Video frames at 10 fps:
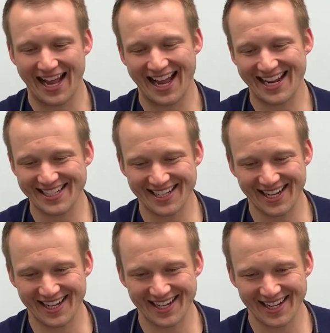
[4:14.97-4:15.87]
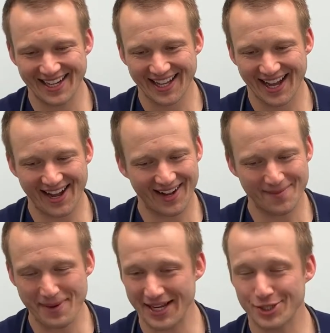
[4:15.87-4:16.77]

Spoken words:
And man,